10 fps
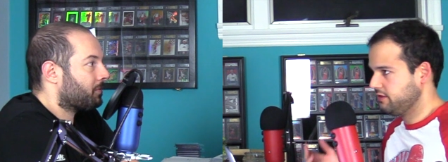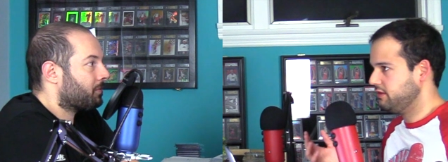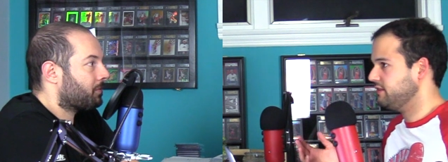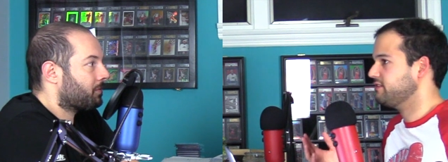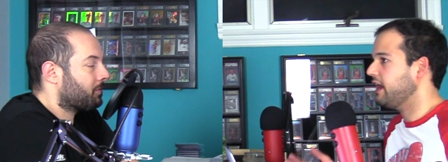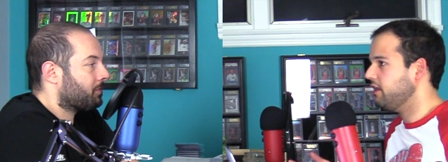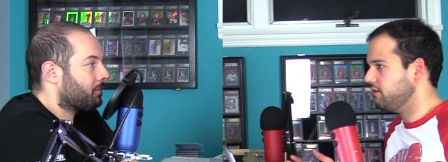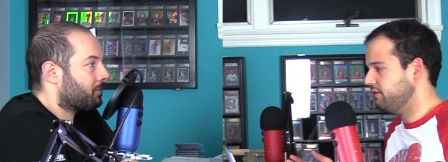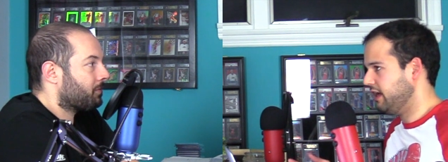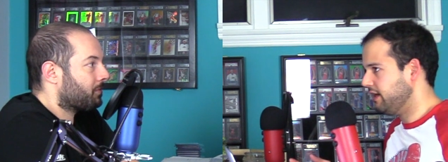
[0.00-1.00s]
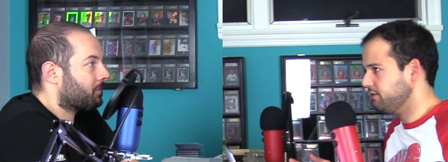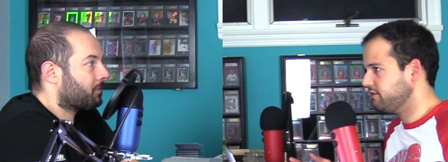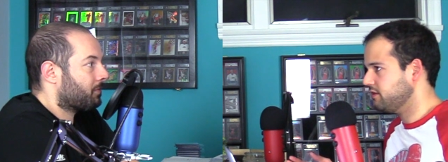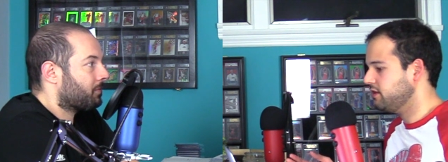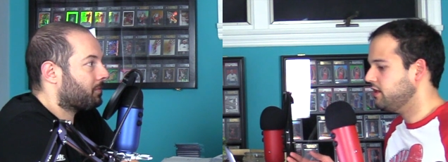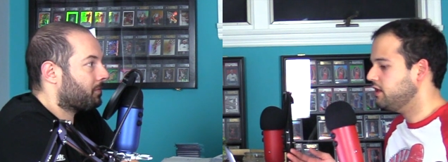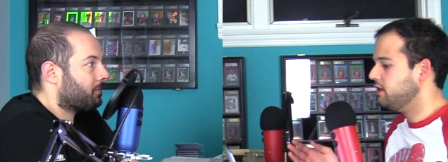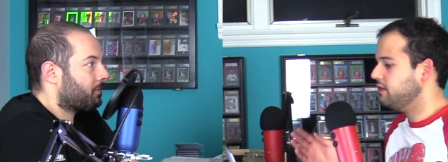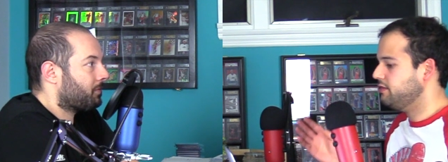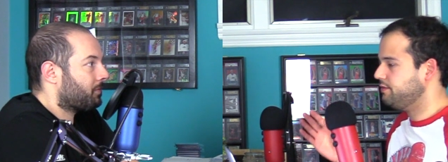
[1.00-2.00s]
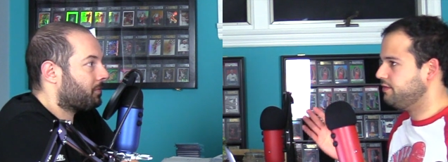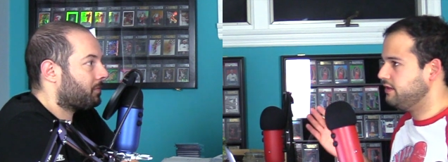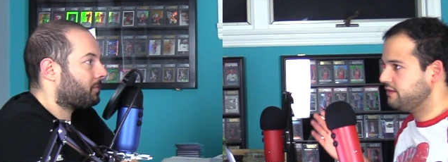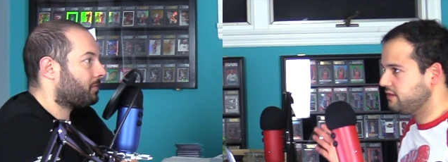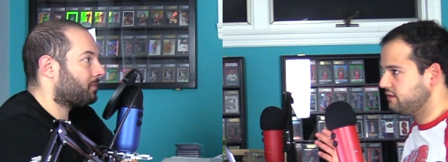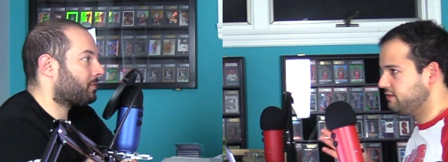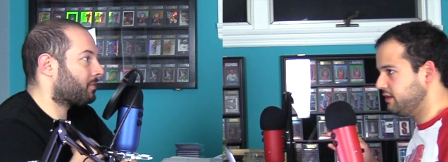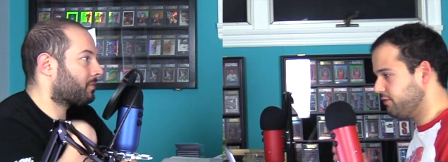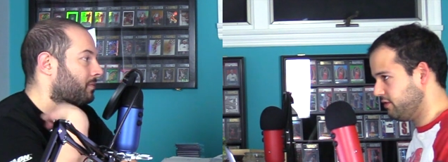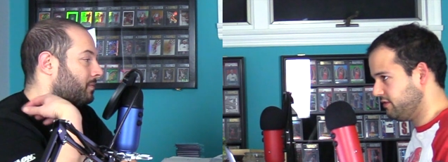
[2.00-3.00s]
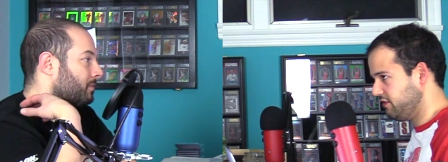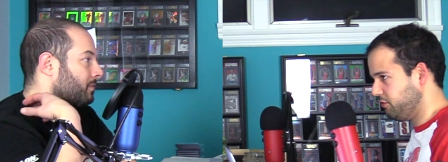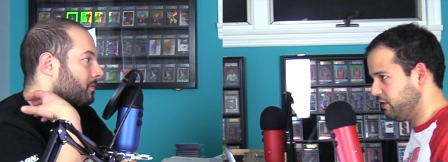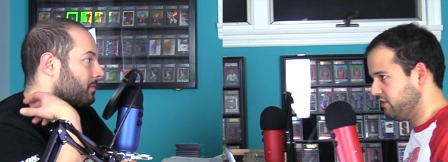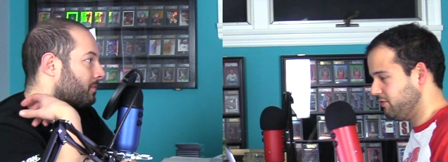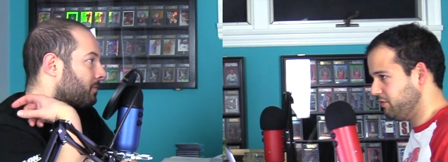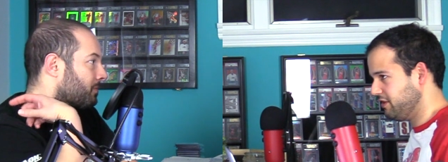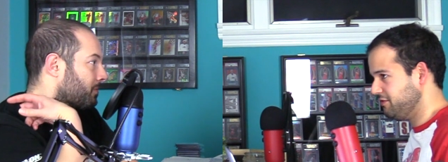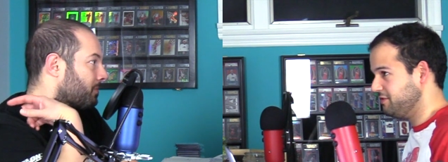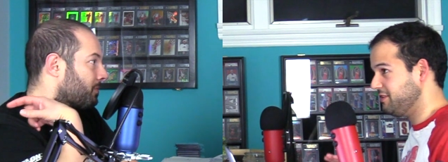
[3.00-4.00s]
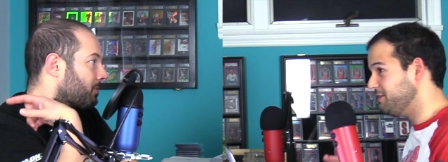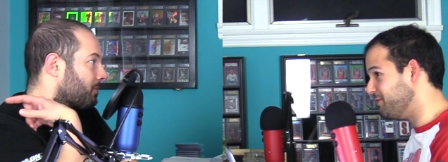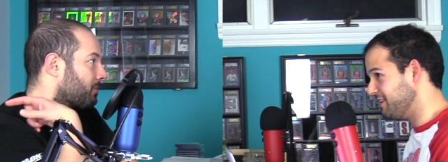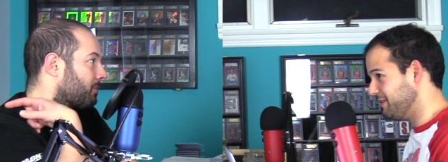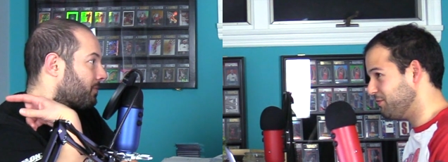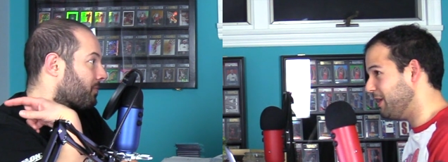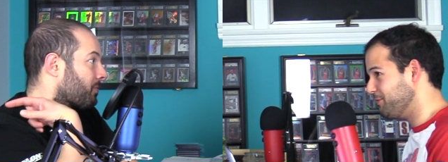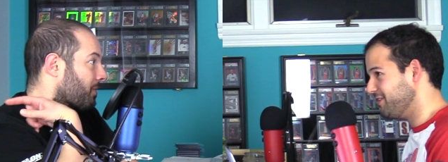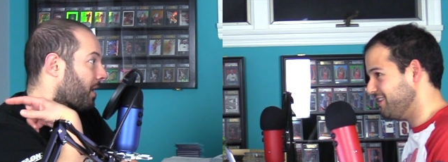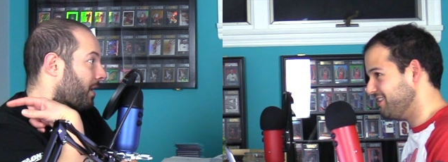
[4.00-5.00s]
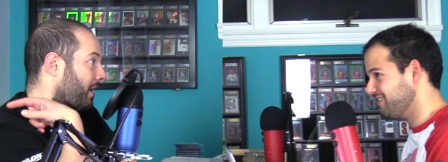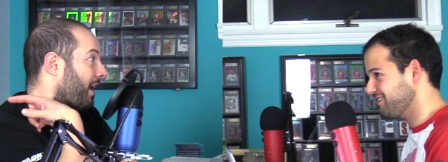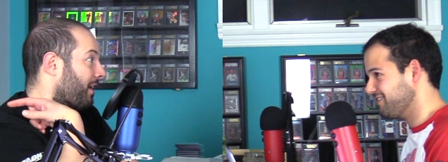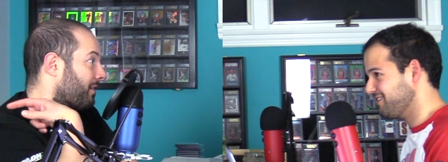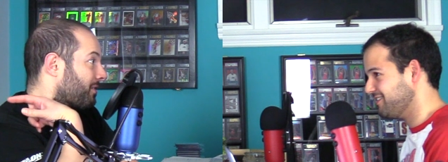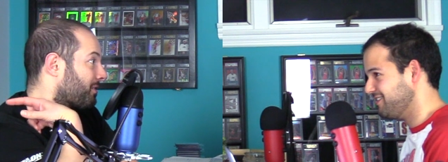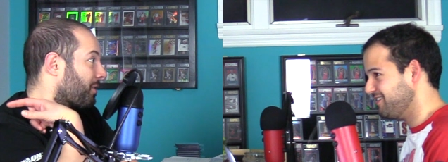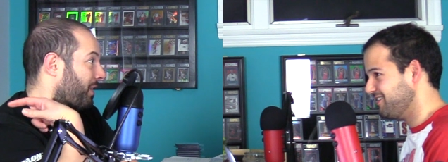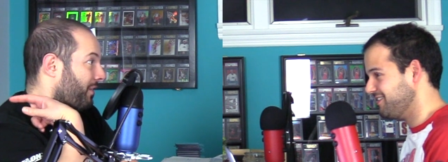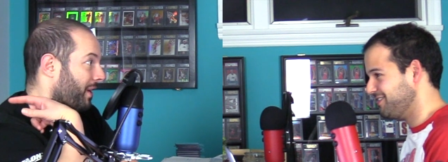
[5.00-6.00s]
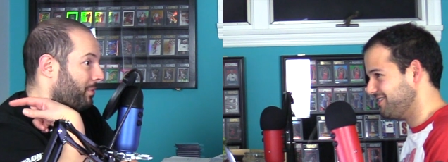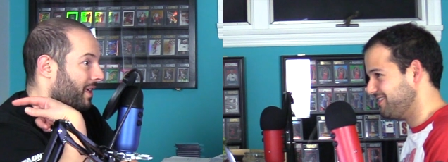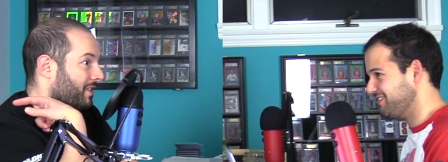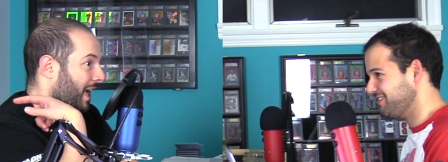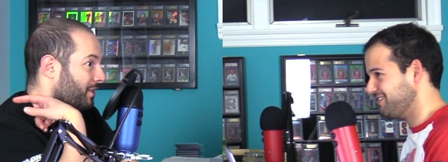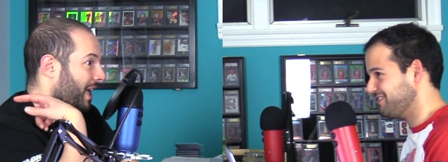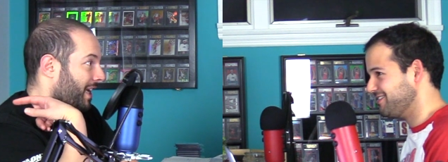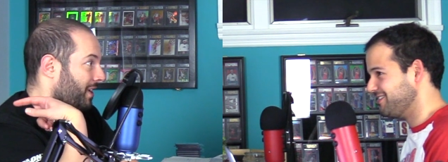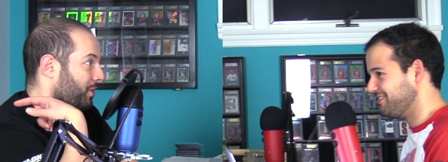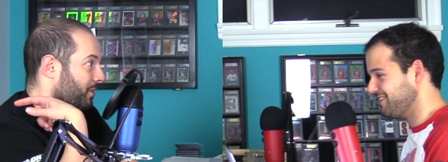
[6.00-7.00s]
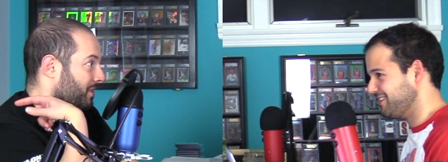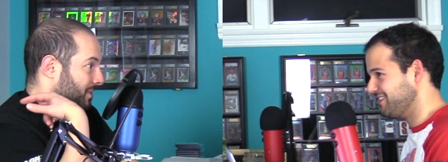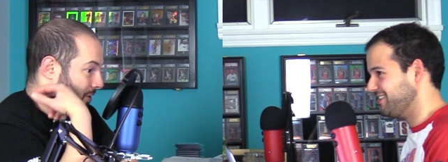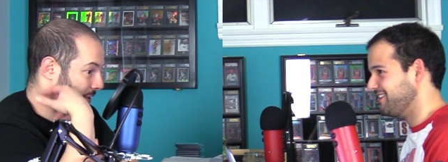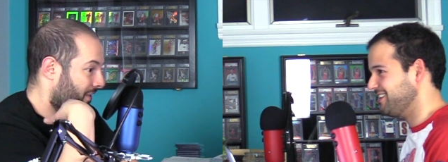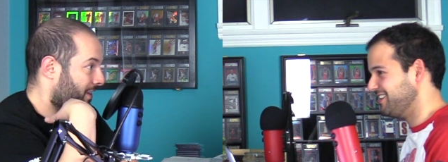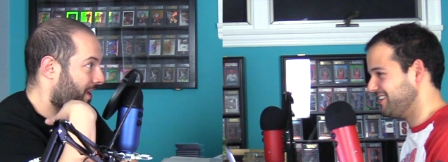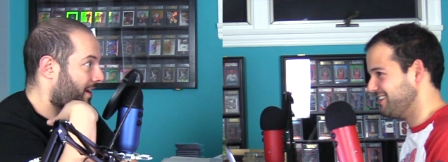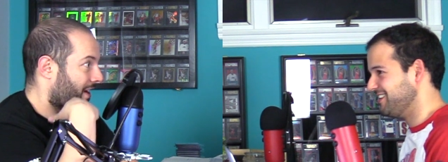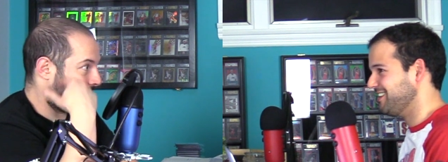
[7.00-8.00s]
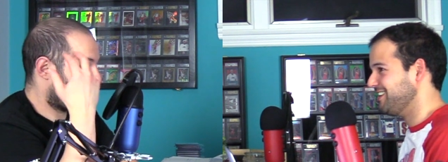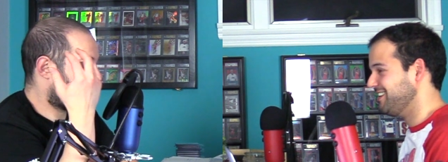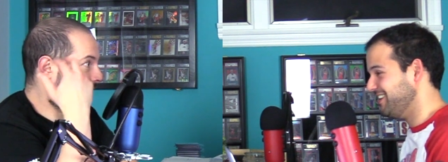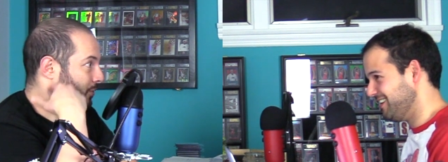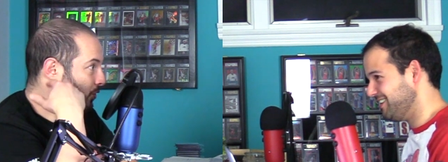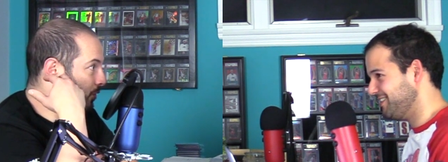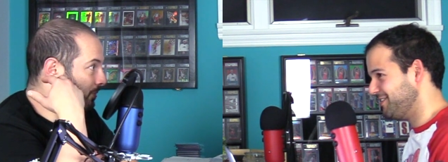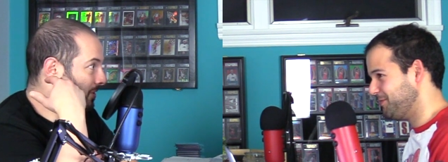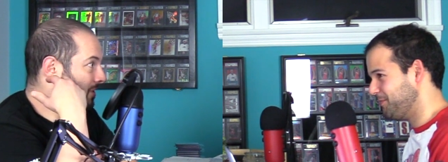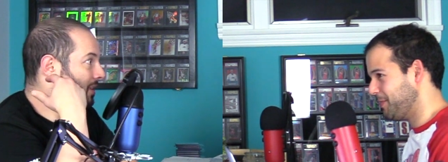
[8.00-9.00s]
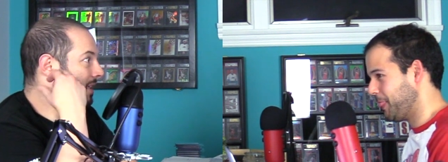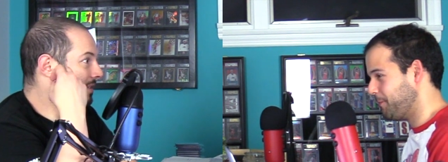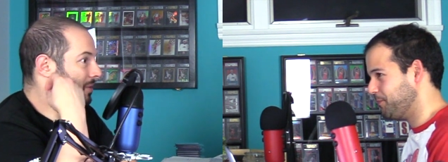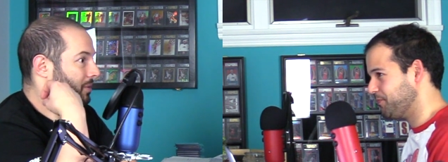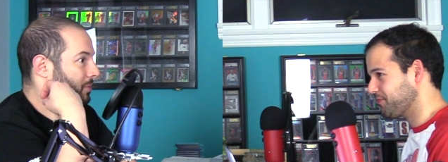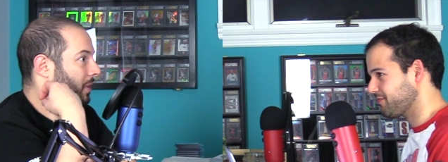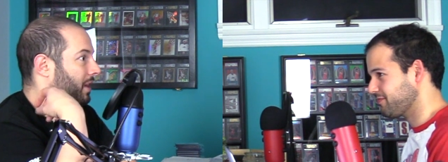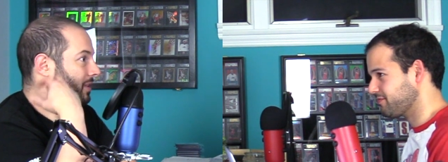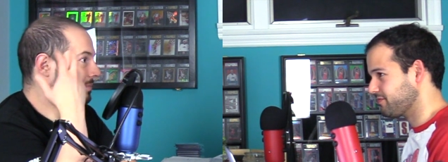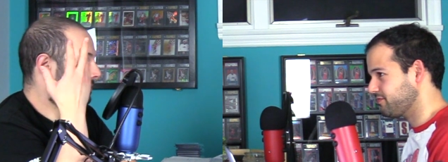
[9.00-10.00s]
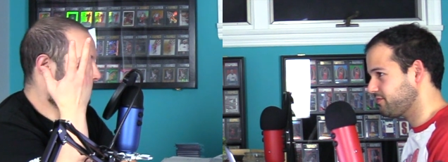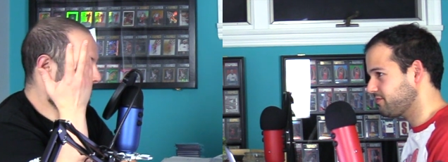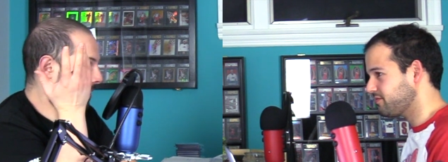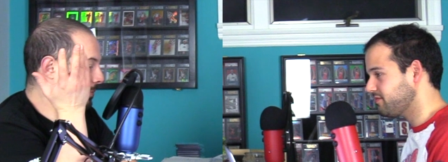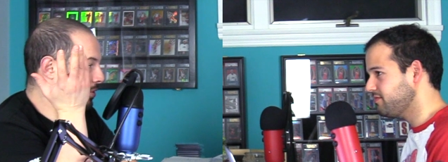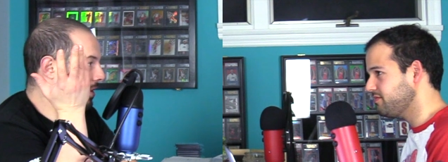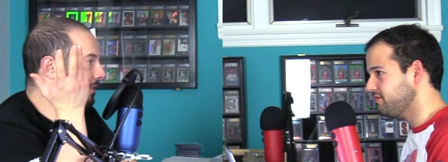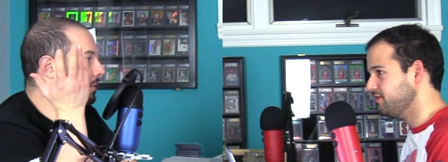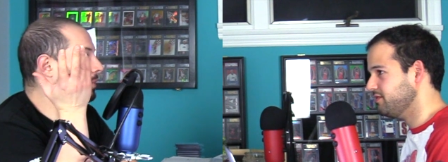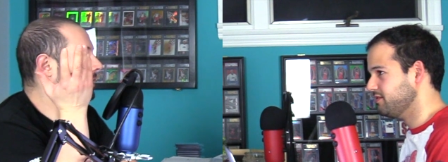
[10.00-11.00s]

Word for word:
Speaker 1: the, the style of the house this is a different situation because you're living in the property.
Speaker 2: Yeah. So yeah, right. Because house hacking, you're you're living there and renting yeah. out rooms. So you want to. I'm sure everyone